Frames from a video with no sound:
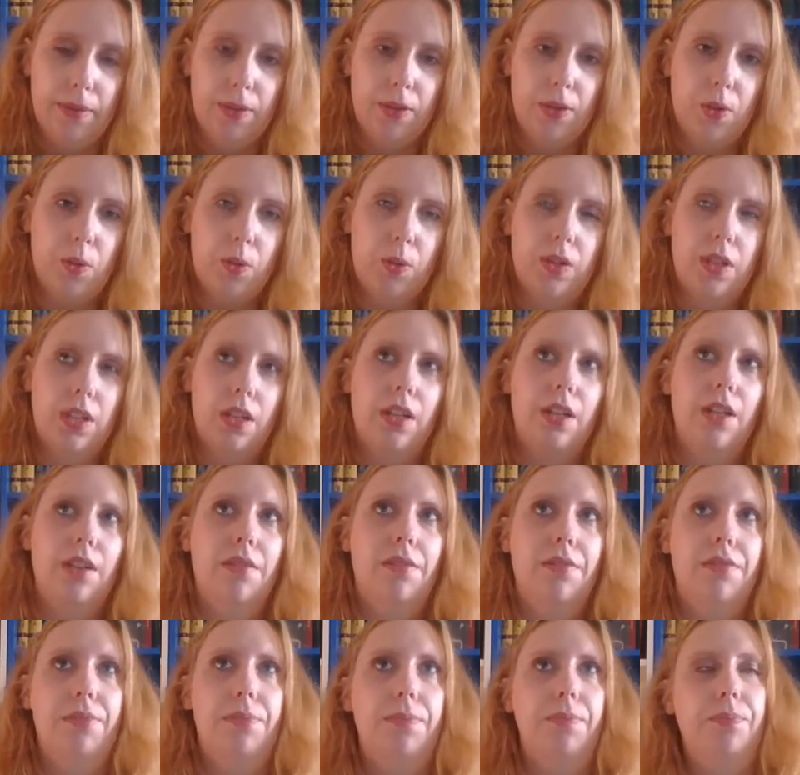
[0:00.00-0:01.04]
sort
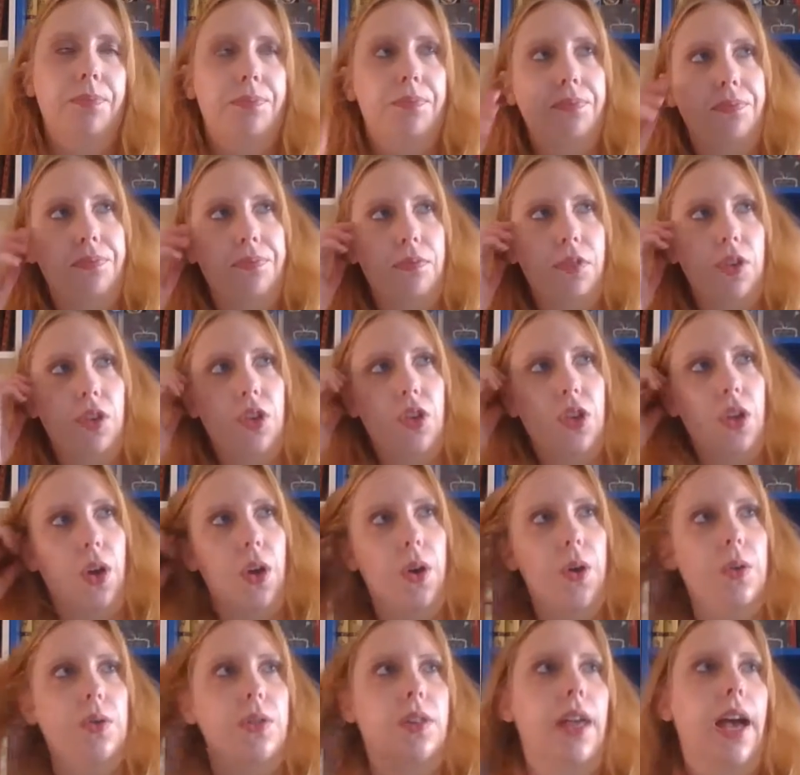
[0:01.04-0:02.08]
of
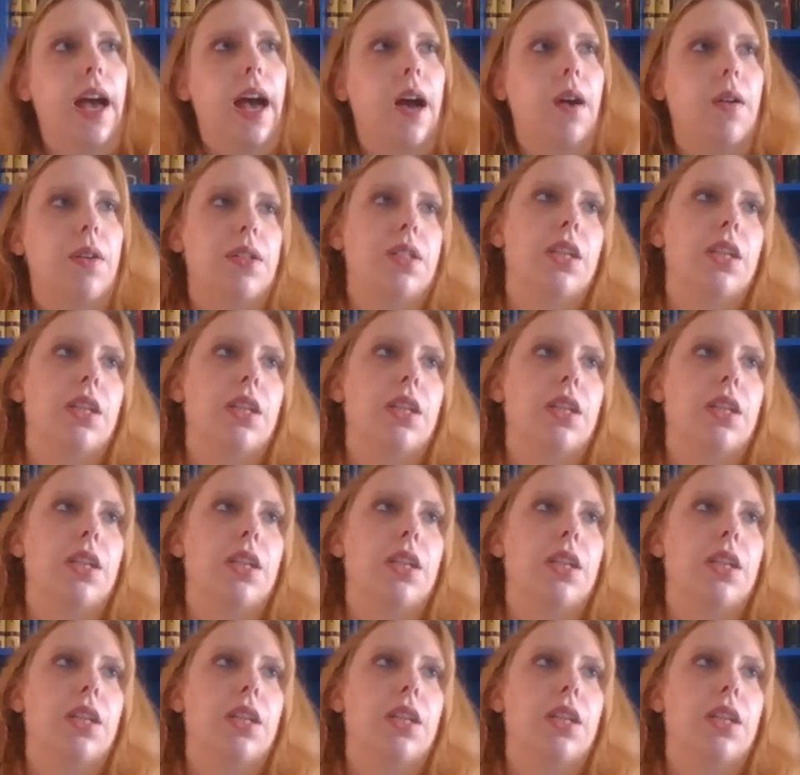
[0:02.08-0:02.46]
shows how